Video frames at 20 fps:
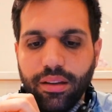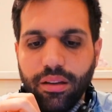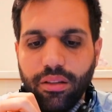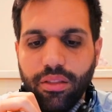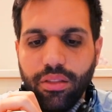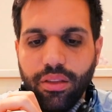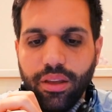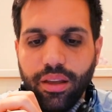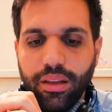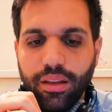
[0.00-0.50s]
I
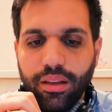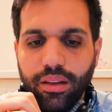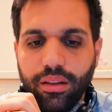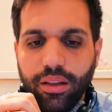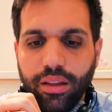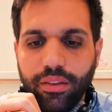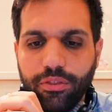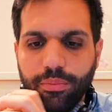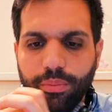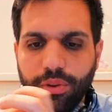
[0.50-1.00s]
think,
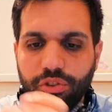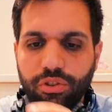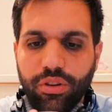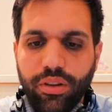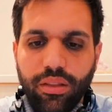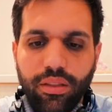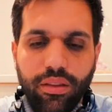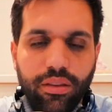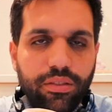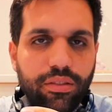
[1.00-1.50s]

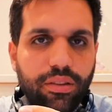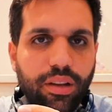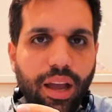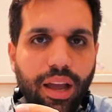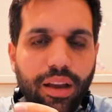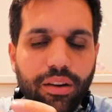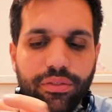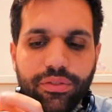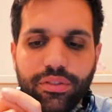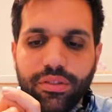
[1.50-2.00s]
especially in this
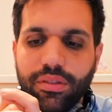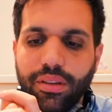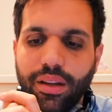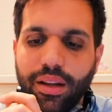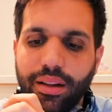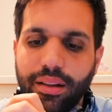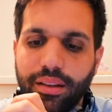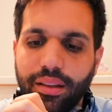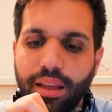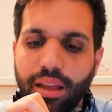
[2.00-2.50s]
kind of
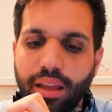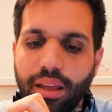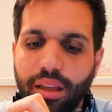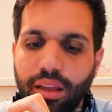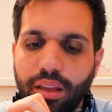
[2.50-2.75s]
style,